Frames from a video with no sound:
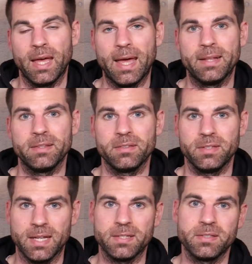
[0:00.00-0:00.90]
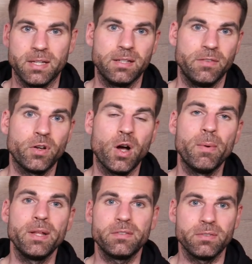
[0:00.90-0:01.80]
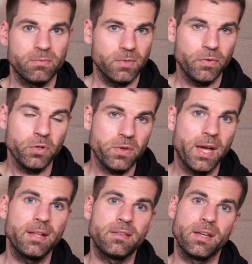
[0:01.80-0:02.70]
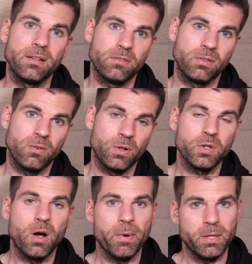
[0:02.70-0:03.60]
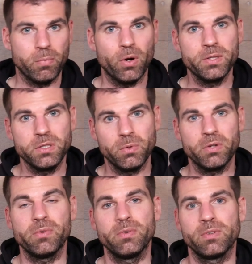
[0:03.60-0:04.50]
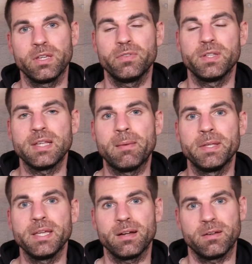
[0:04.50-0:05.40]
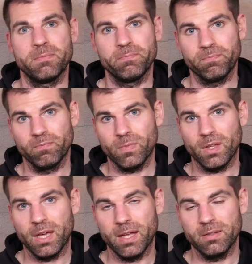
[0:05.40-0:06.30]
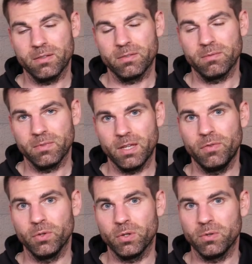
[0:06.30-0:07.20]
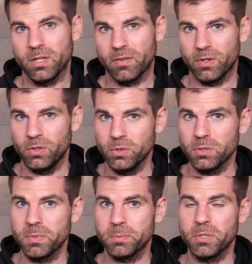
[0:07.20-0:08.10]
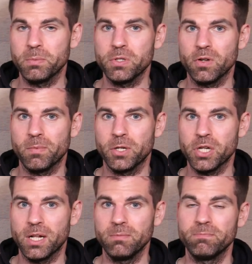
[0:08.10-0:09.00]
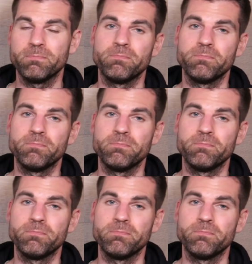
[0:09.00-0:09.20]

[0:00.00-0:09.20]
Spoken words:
And yes, then leave a comment if you try it and also how many points you would give this Armagnac. And if you don't have a YouTube subscription of my channel,